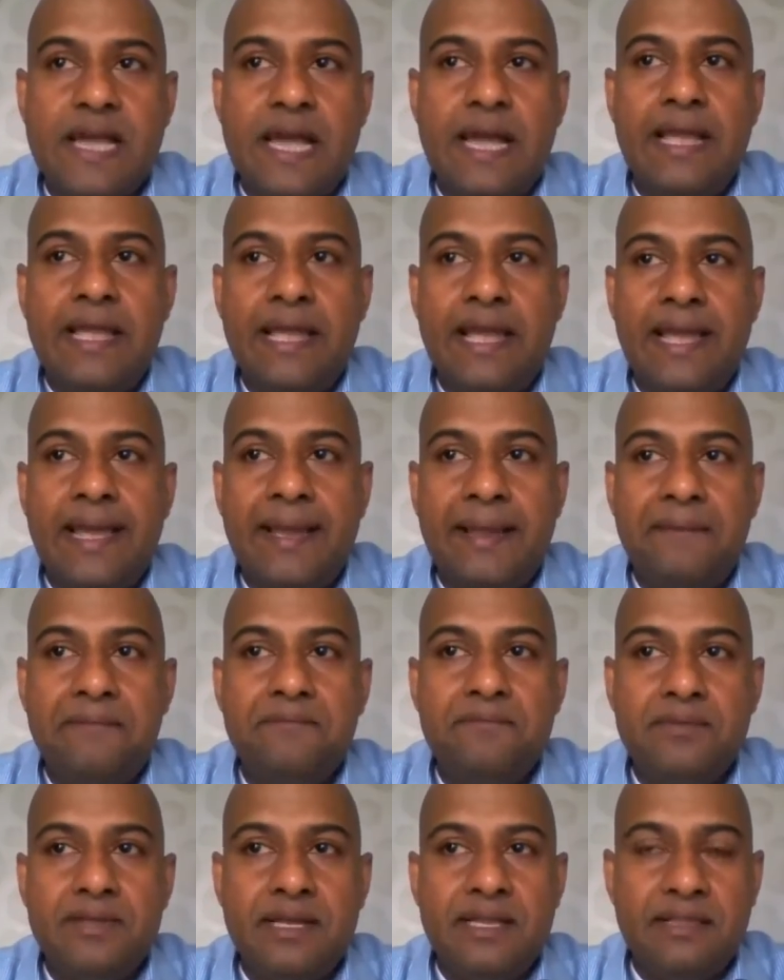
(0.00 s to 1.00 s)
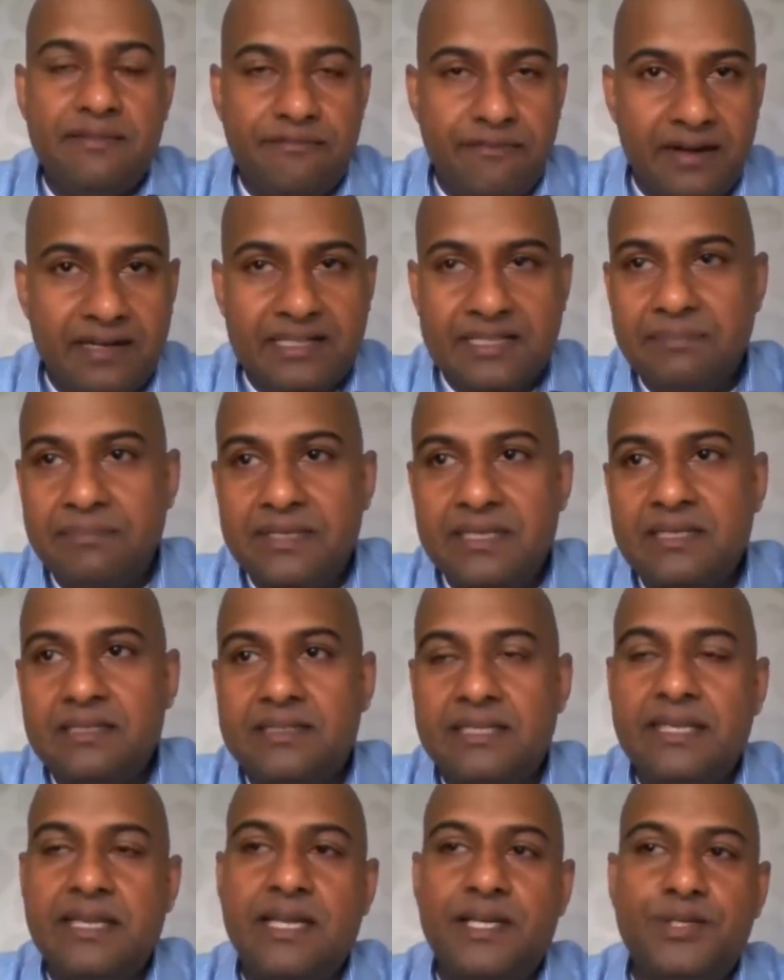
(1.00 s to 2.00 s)
is the
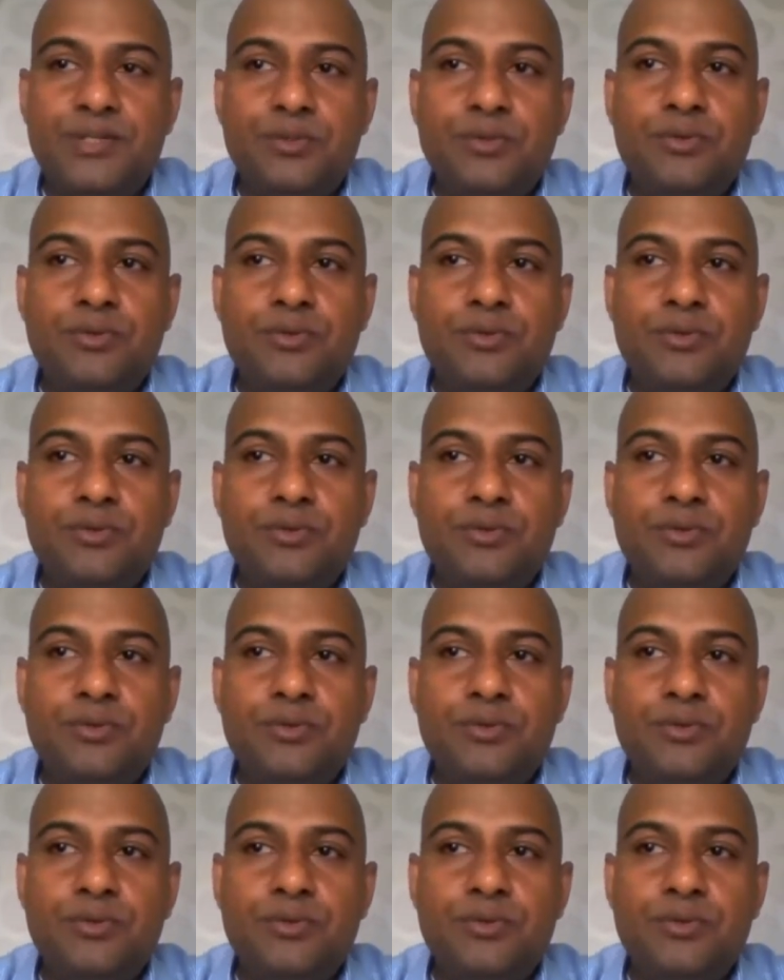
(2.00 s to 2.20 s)
fundamental thing